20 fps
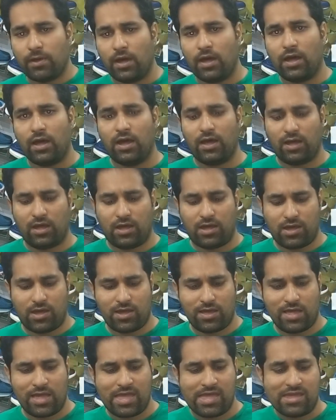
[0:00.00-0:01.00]

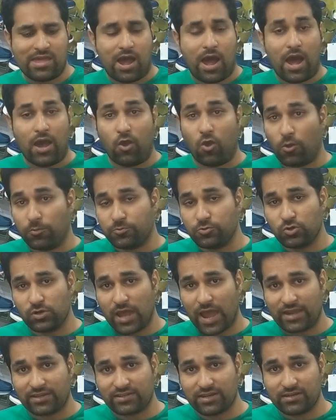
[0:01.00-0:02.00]
I hope you
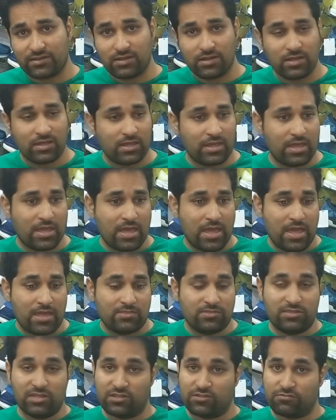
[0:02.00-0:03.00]
liked it.
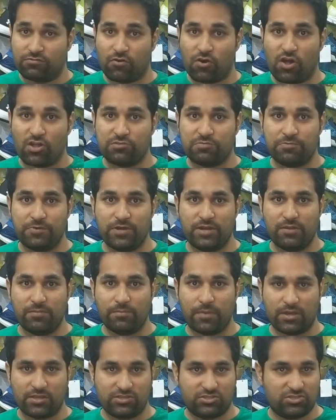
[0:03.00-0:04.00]
This was pretty
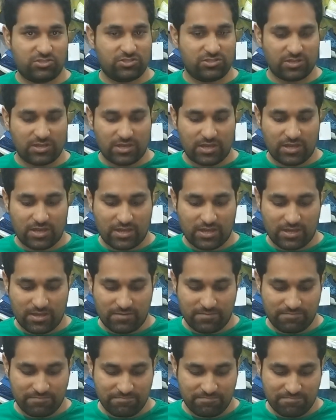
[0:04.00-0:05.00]
much
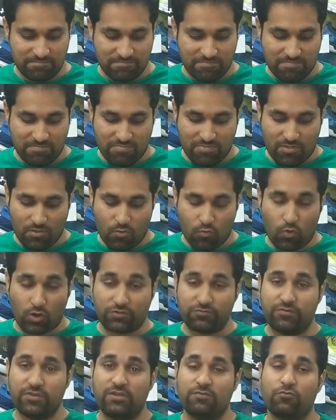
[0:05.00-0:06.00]

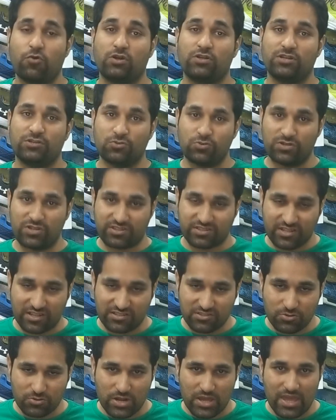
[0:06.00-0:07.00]
what we wanted to discuss
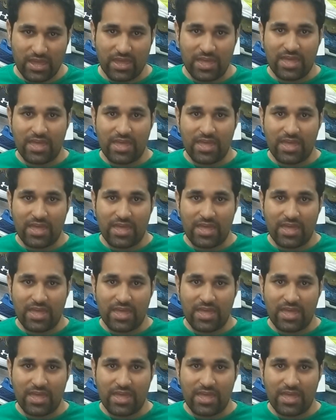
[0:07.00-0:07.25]
today.